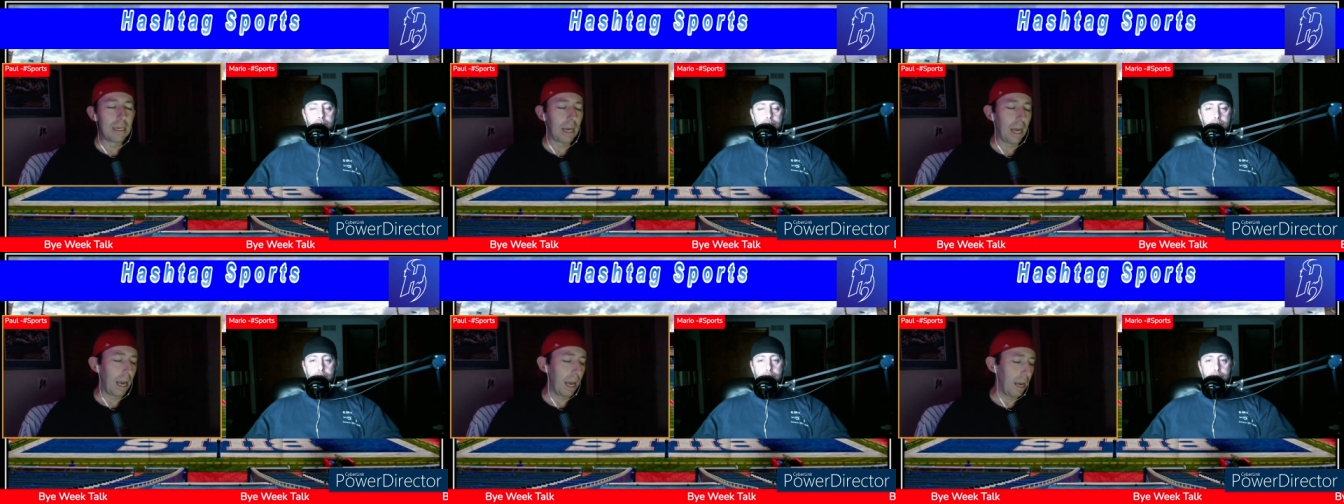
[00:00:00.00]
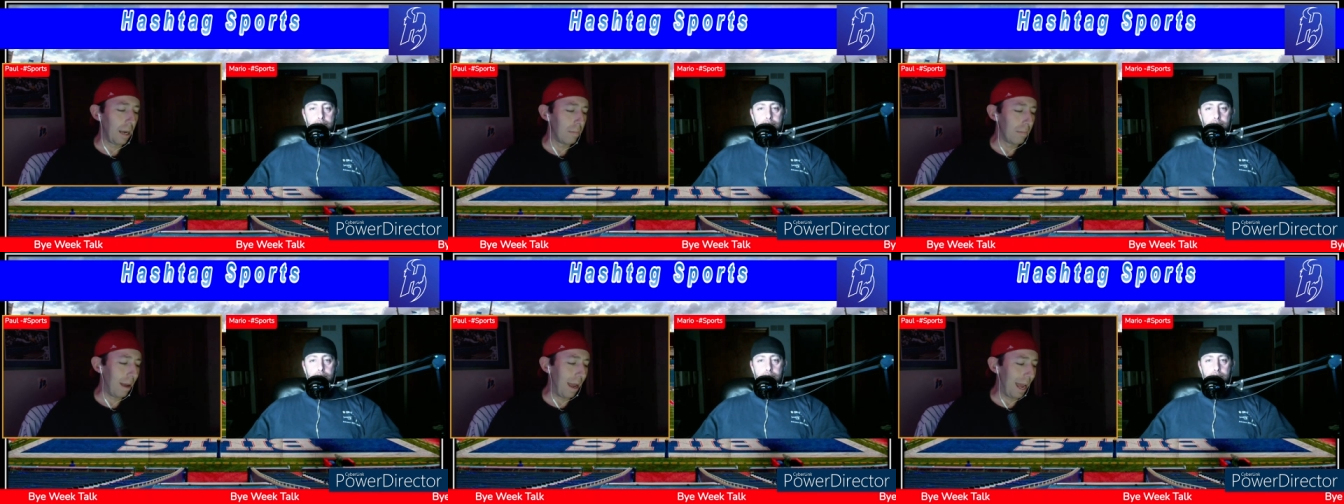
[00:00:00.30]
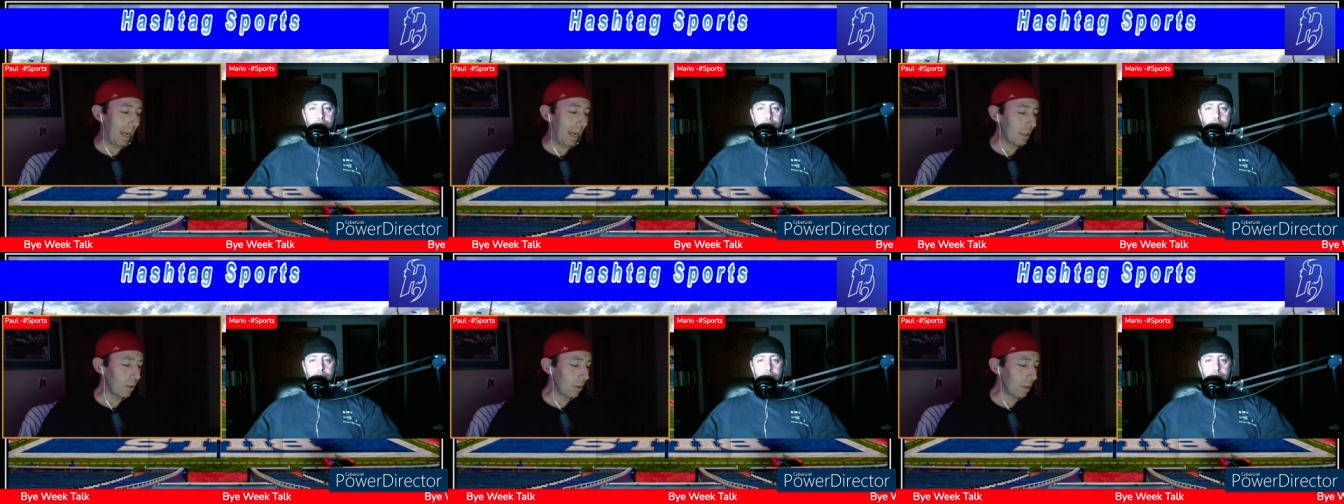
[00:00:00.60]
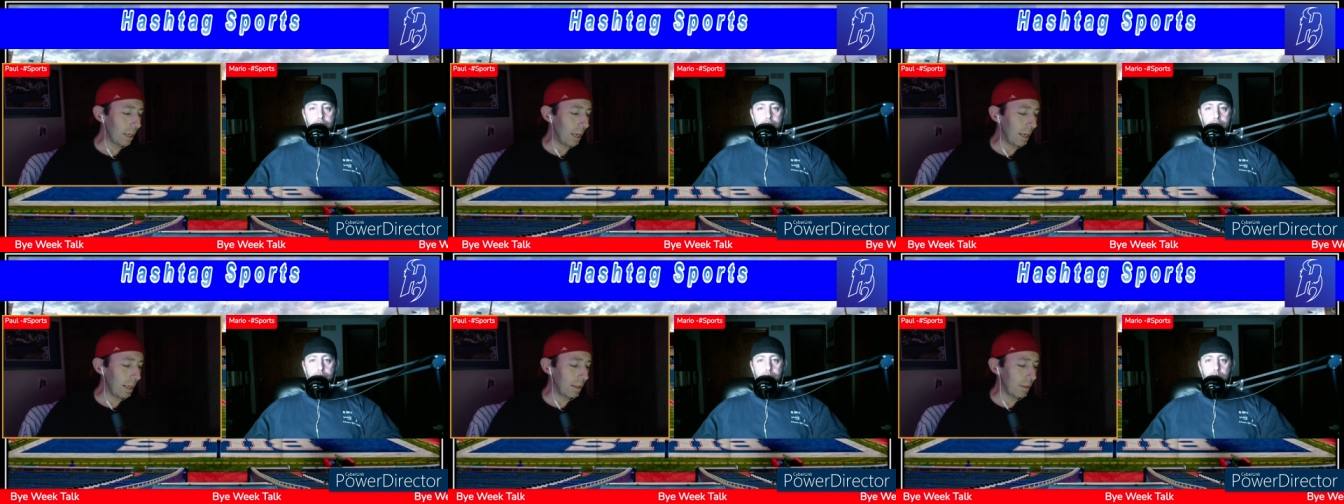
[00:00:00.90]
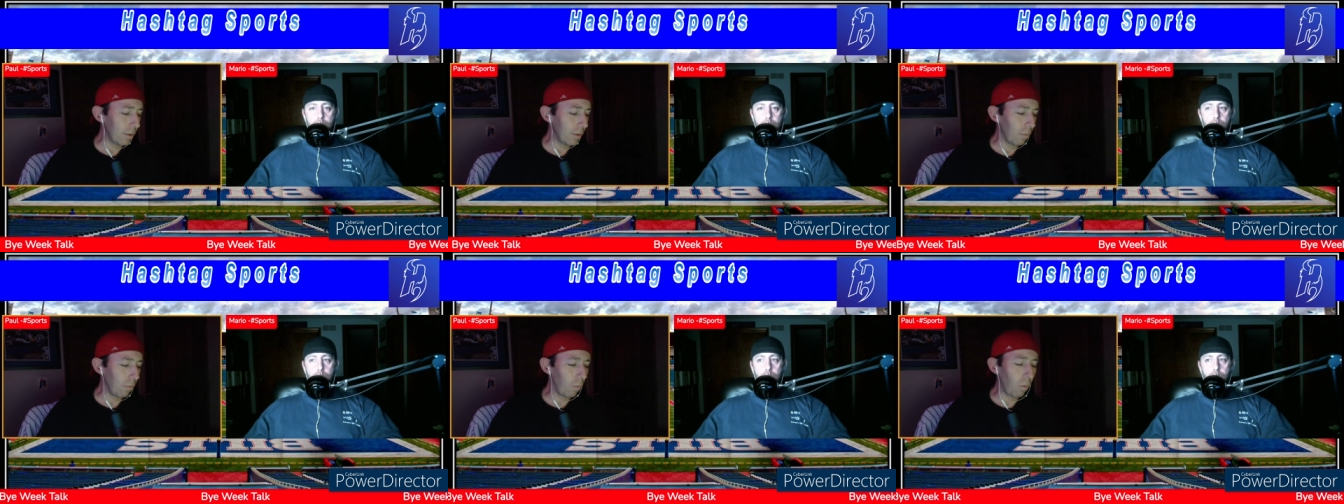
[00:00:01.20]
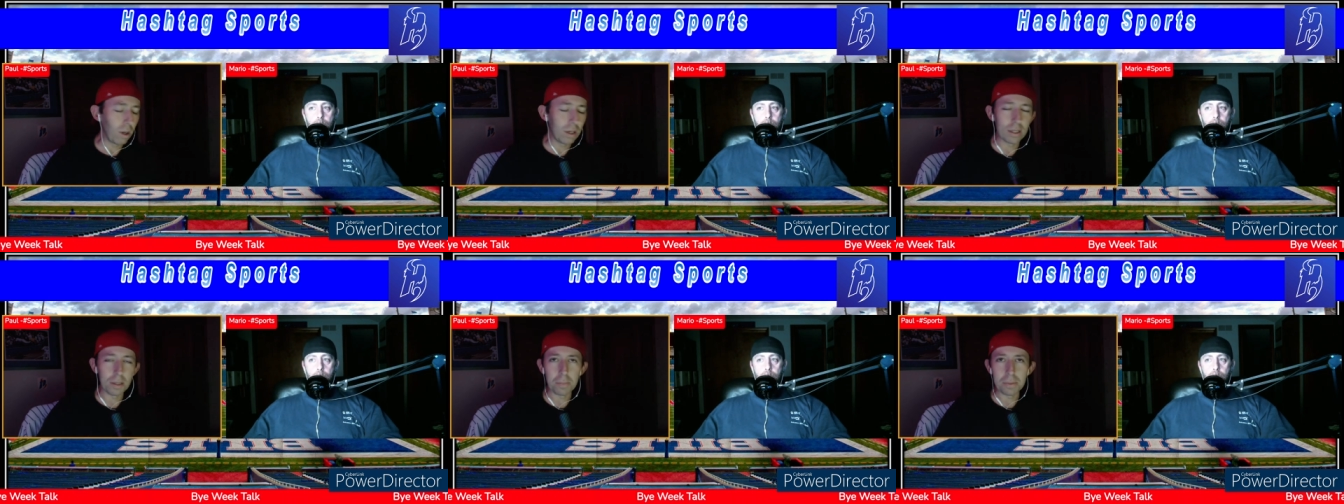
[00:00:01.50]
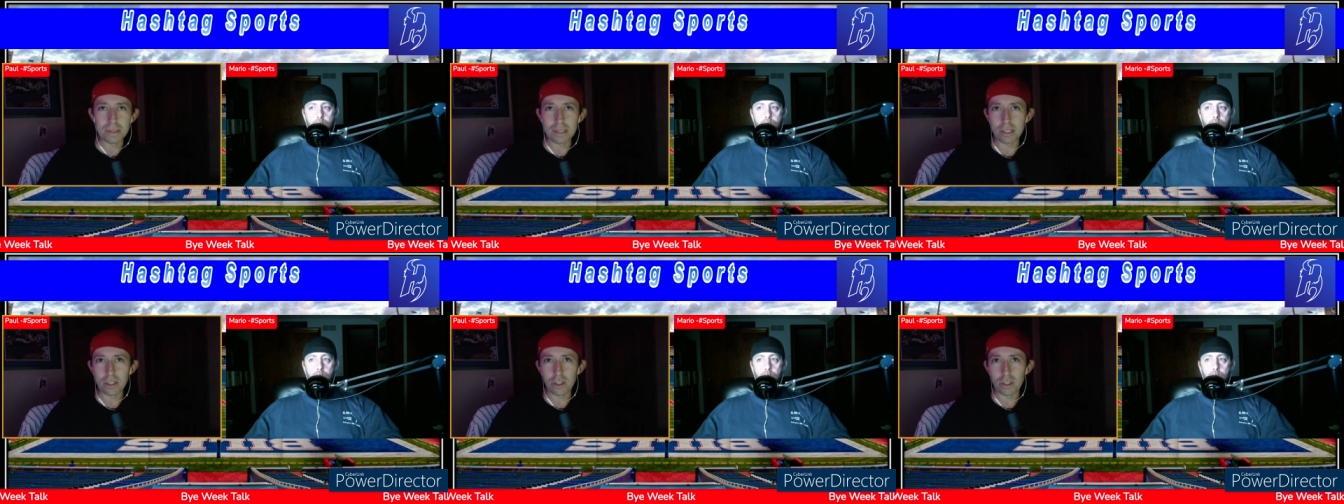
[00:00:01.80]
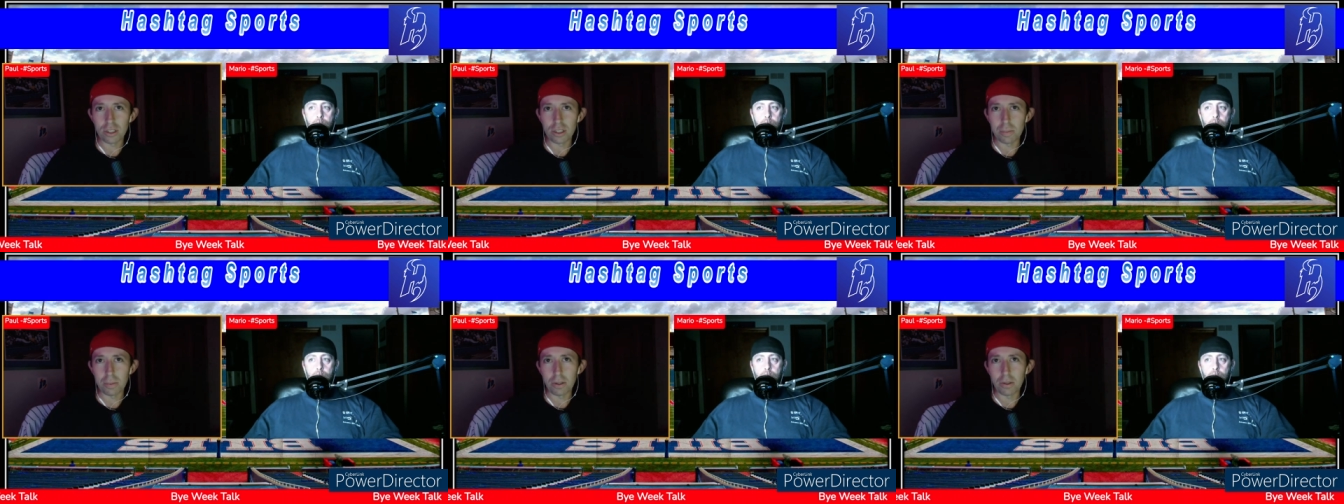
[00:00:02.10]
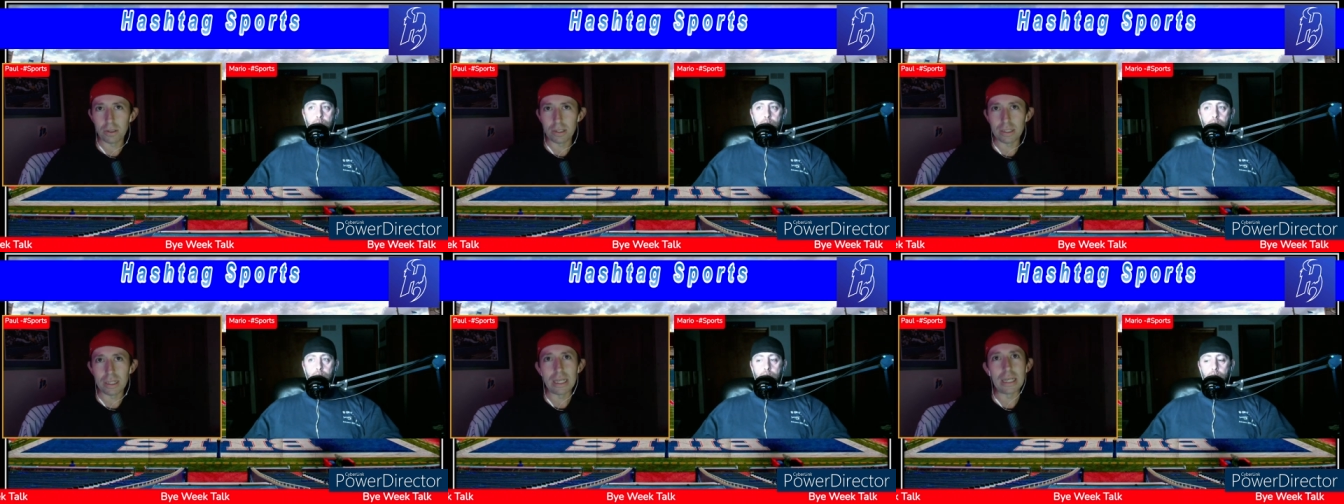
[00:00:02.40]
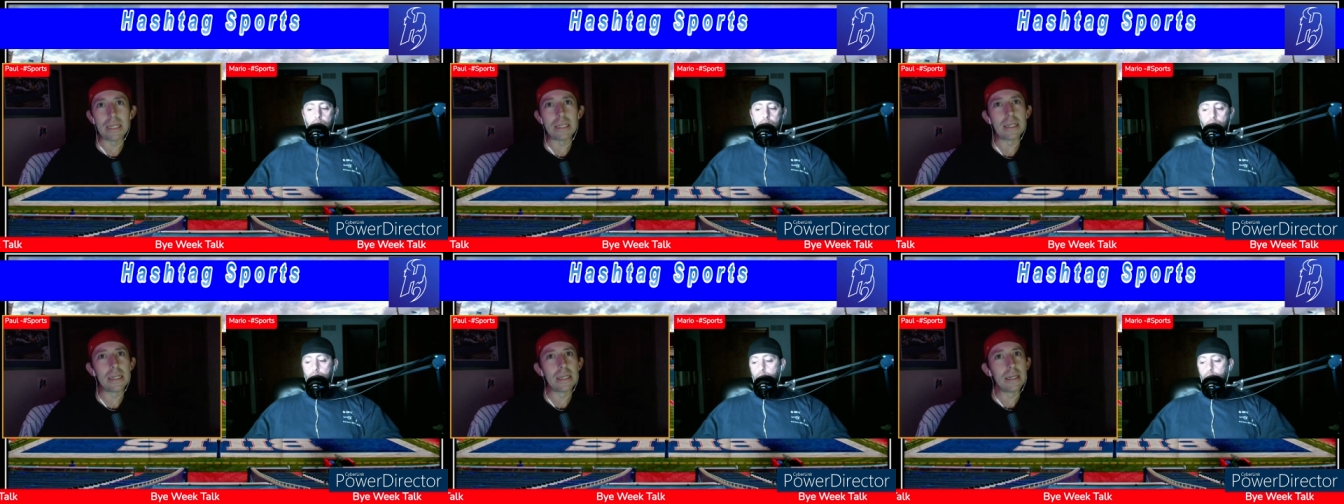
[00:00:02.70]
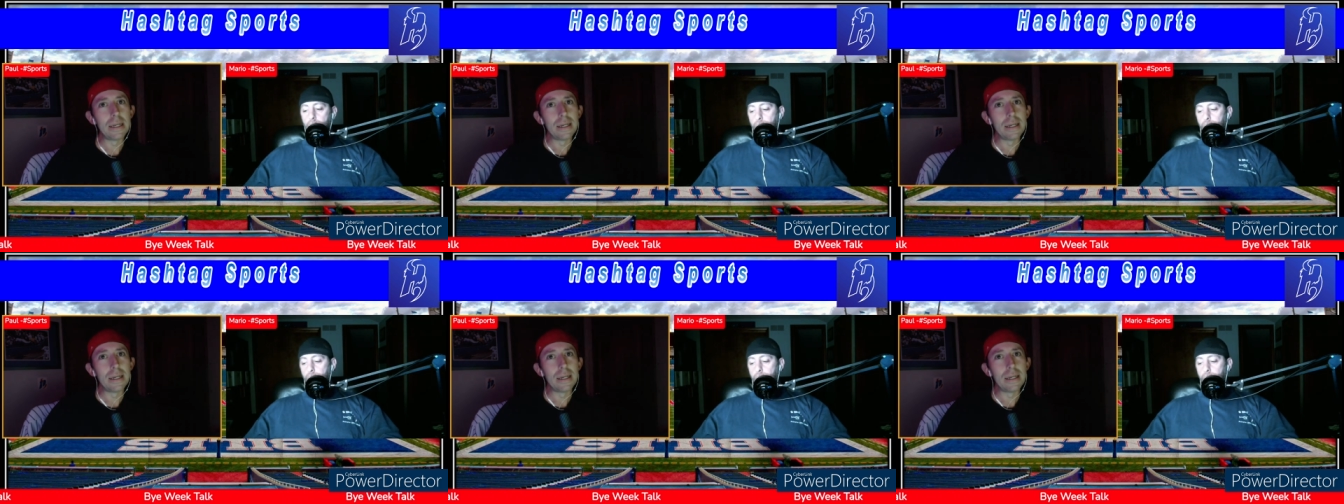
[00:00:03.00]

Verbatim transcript: Um, I look at one of the positions the Bills need